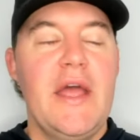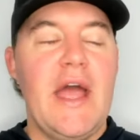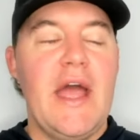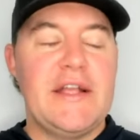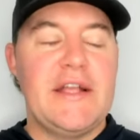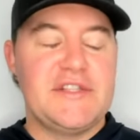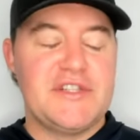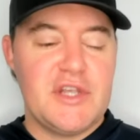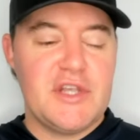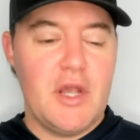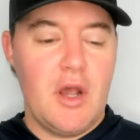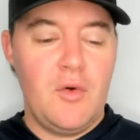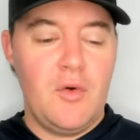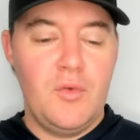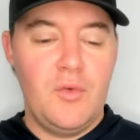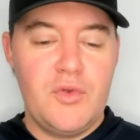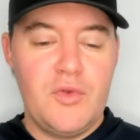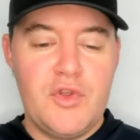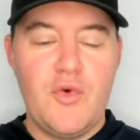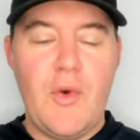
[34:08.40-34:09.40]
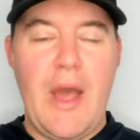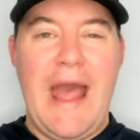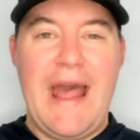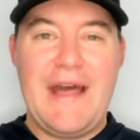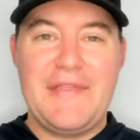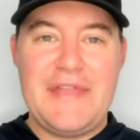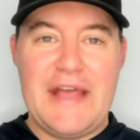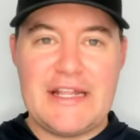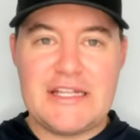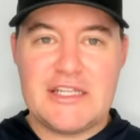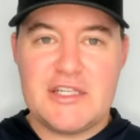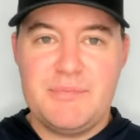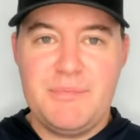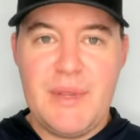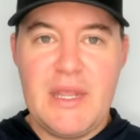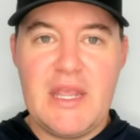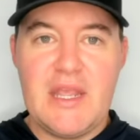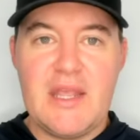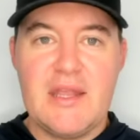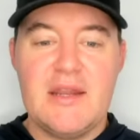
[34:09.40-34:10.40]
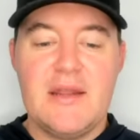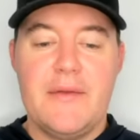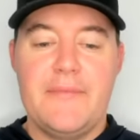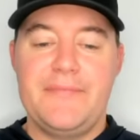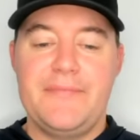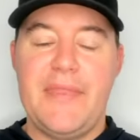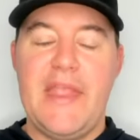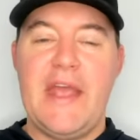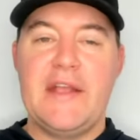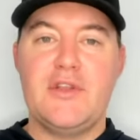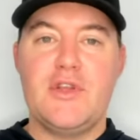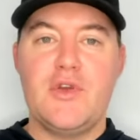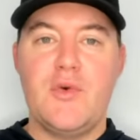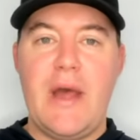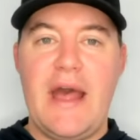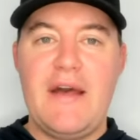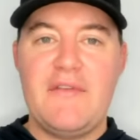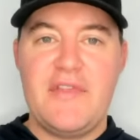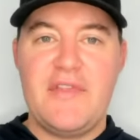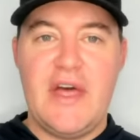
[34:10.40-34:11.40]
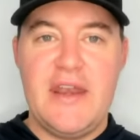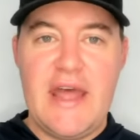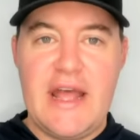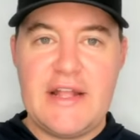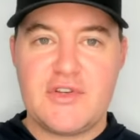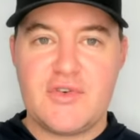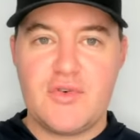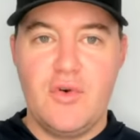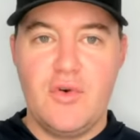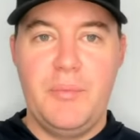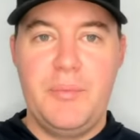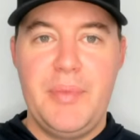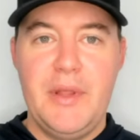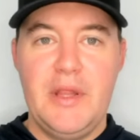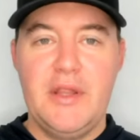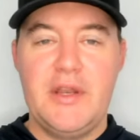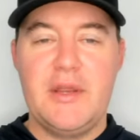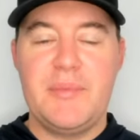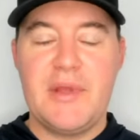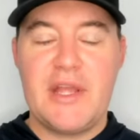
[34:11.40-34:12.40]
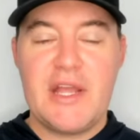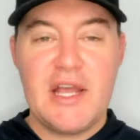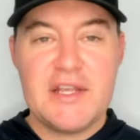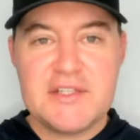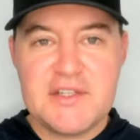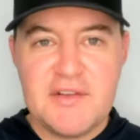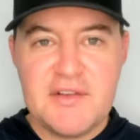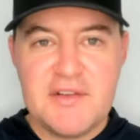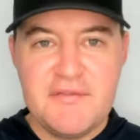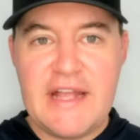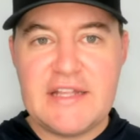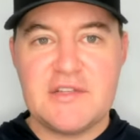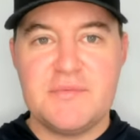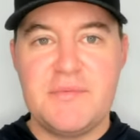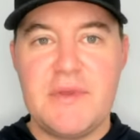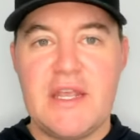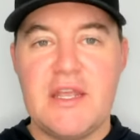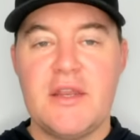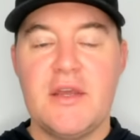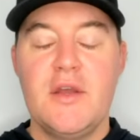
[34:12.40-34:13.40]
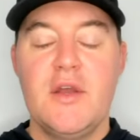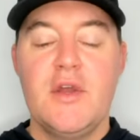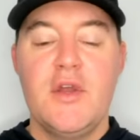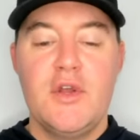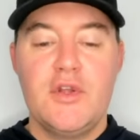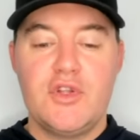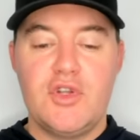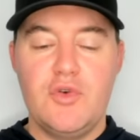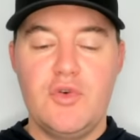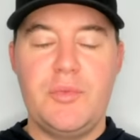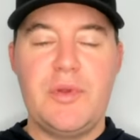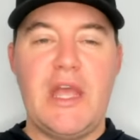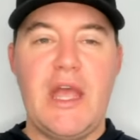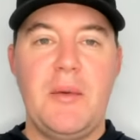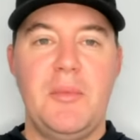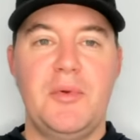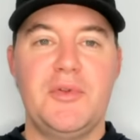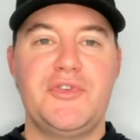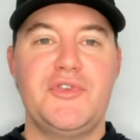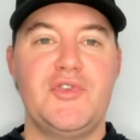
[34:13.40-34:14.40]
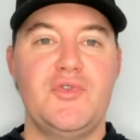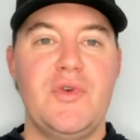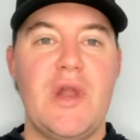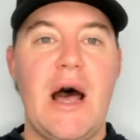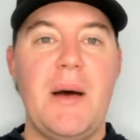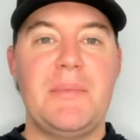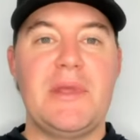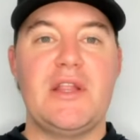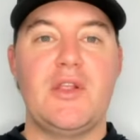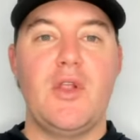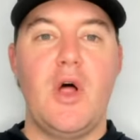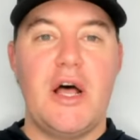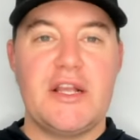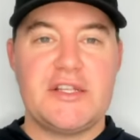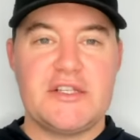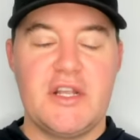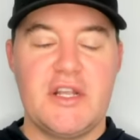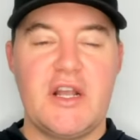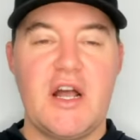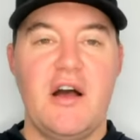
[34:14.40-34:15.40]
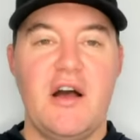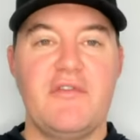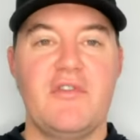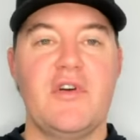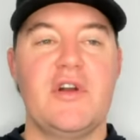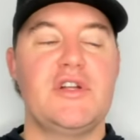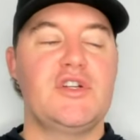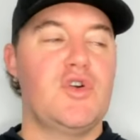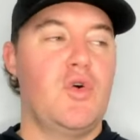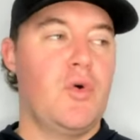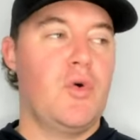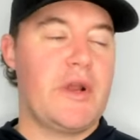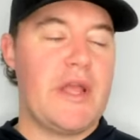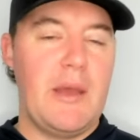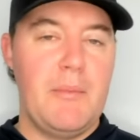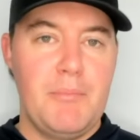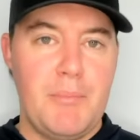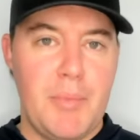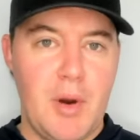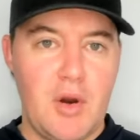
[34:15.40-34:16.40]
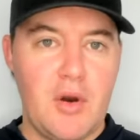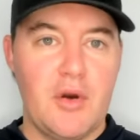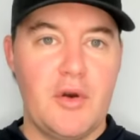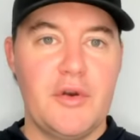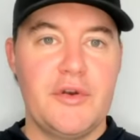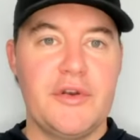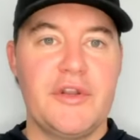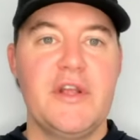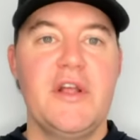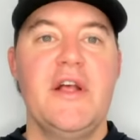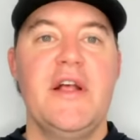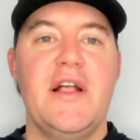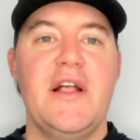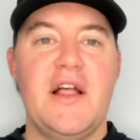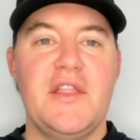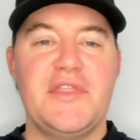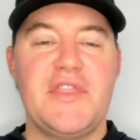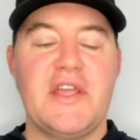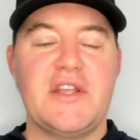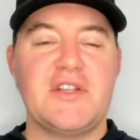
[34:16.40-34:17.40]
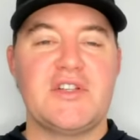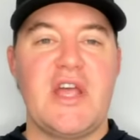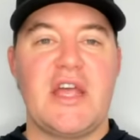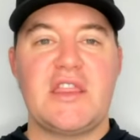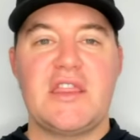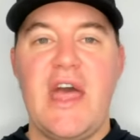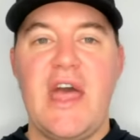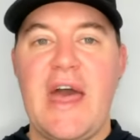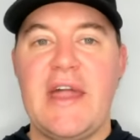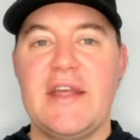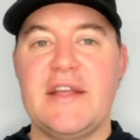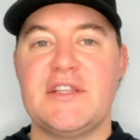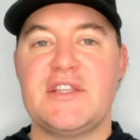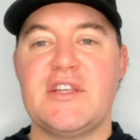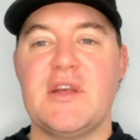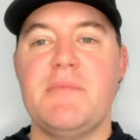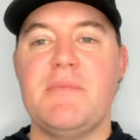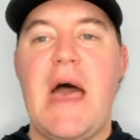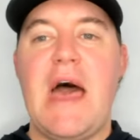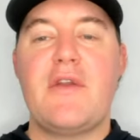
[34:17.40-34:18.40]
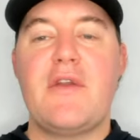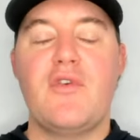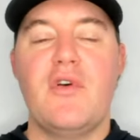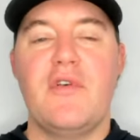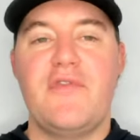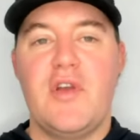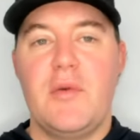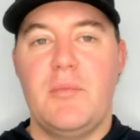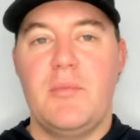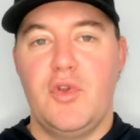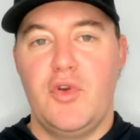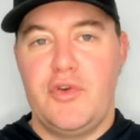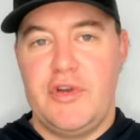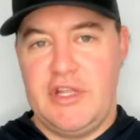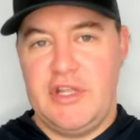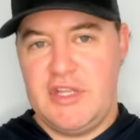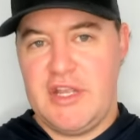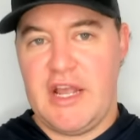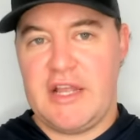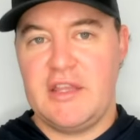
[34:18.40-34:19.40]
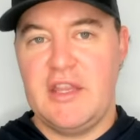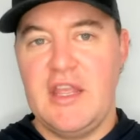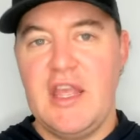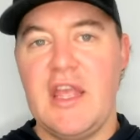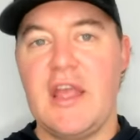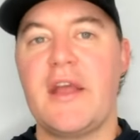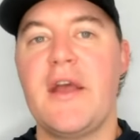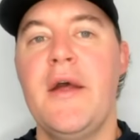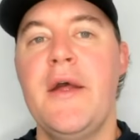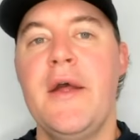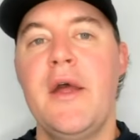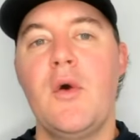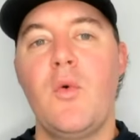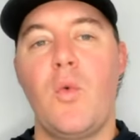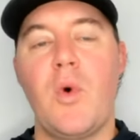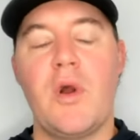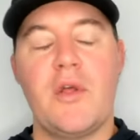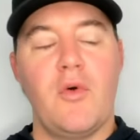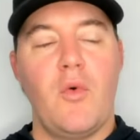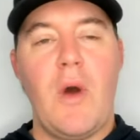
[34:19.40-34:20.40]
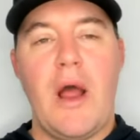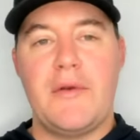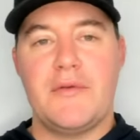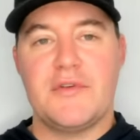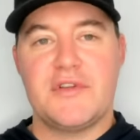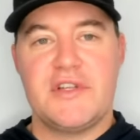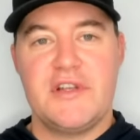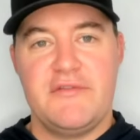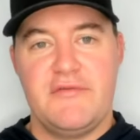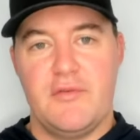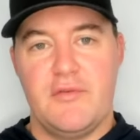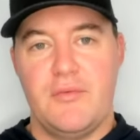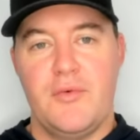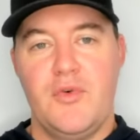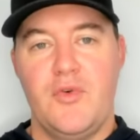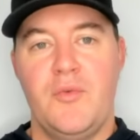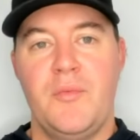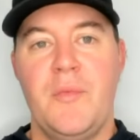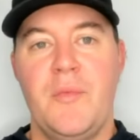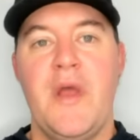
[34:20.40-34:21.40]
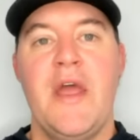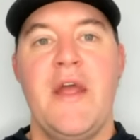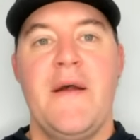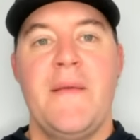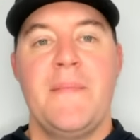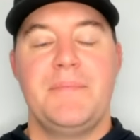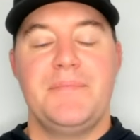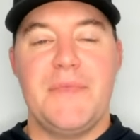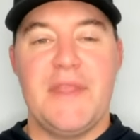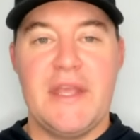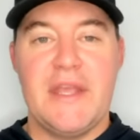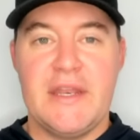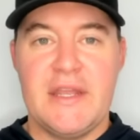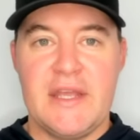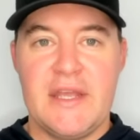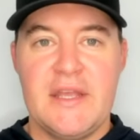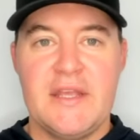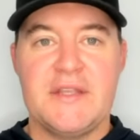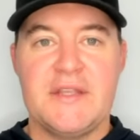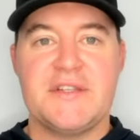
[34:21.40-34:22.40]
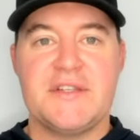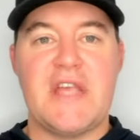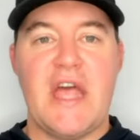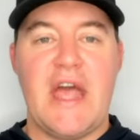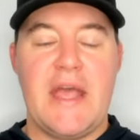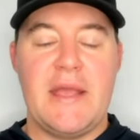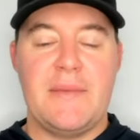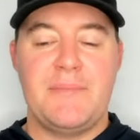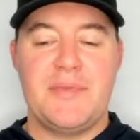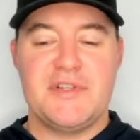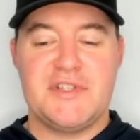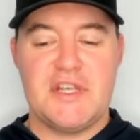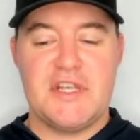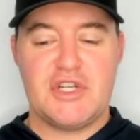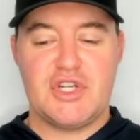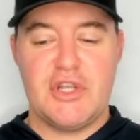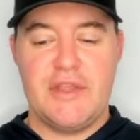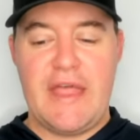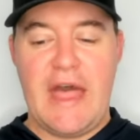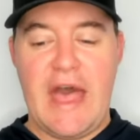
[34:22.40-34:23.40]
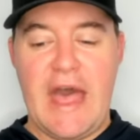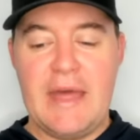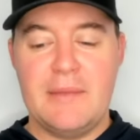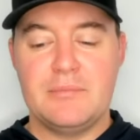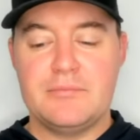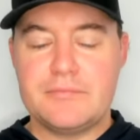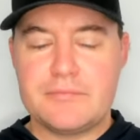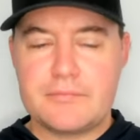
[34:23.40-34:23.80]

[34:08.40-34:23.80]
And so you add that speed, and you have that natural ability because of that speed to be able to not be lost in coverage or get burned and things like that. It's a matter of him learning technique, where the wide receiver room, it is a position that